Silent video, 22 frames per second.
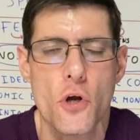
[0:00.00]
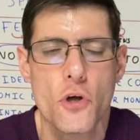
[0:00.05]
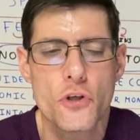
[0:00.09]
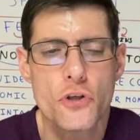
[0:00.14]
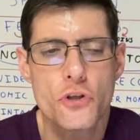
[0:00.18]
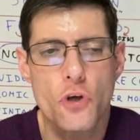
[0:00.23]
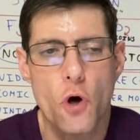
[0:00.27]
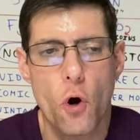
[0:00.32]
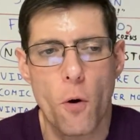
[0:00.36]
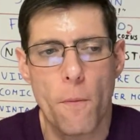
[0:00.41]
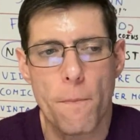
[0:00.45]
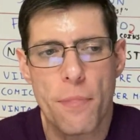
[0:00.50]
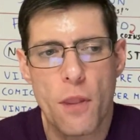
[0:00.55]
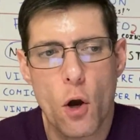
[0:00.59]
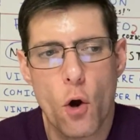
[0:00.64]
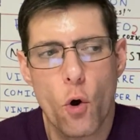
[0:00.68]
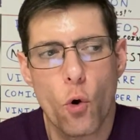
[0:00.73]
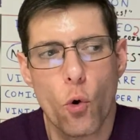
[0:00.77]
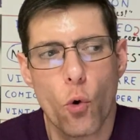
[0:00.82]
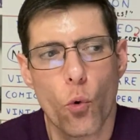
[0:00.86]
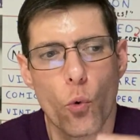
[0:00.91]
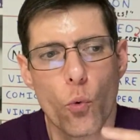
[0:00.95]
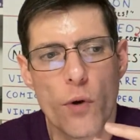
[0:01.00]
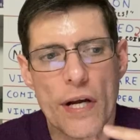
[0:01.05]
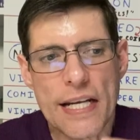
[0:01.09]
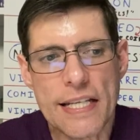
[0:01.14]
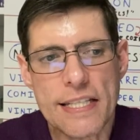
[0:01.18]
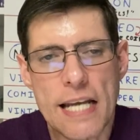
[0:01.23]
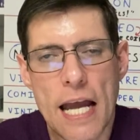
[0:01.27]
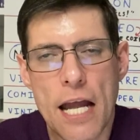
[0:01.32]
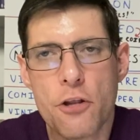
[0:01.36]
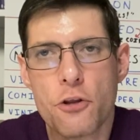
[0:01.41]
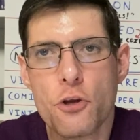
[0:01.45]
So we
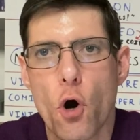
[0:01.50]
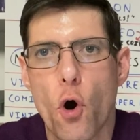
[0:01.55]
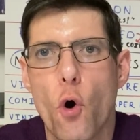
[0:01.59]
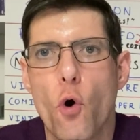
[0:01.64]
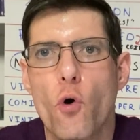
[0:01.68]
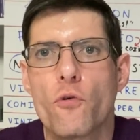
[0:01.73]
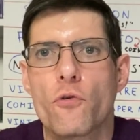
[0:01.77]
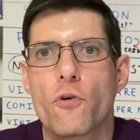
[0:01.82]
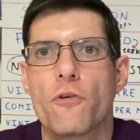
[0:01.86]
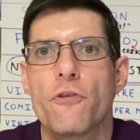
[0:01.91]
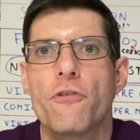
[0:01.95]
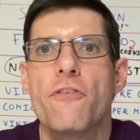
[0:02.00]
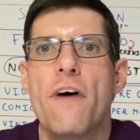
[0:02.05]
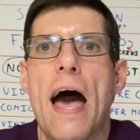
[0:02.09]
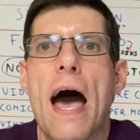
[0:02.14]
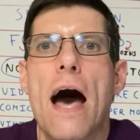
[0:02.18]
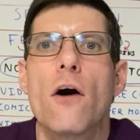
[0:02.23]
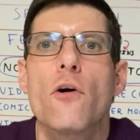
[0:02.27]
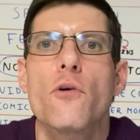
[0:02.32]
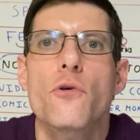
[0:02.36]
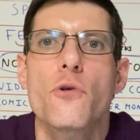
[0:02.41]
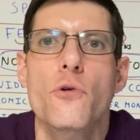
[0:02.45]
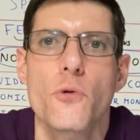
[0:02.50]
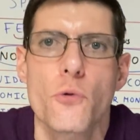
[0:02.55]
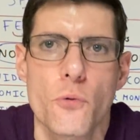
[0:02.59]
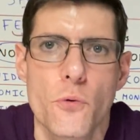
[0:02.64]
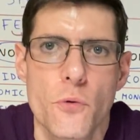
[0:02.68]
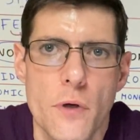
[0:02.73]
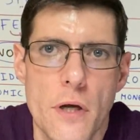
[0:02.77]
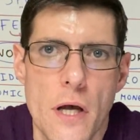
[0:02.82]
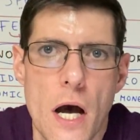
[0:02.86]
tend to overvalue